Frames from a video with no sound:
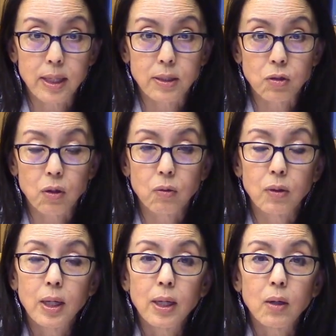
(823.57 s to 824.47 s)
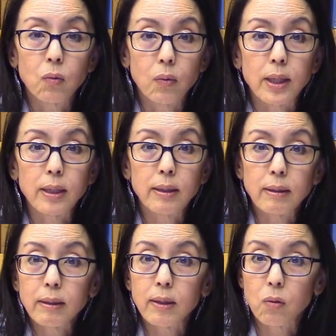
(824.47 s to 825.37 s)
And so we
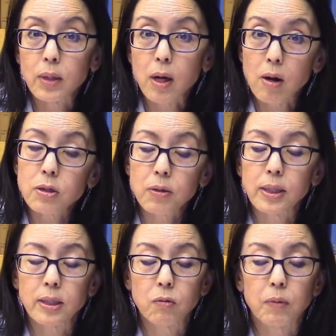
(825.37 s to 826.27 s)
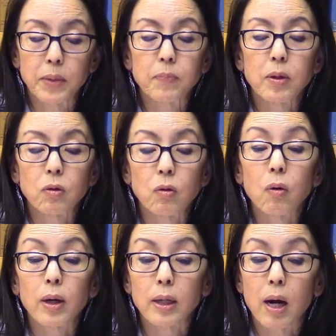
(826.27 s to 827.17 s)
are doing this for people who
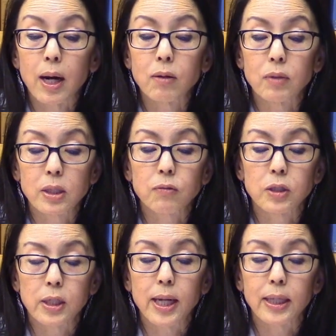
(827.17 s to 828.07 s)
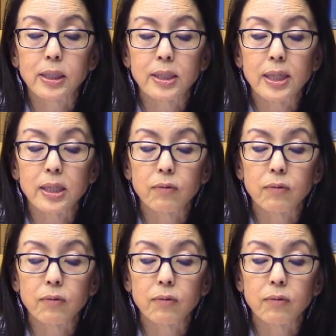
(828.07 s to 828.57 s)
are at high risk for genetic disease.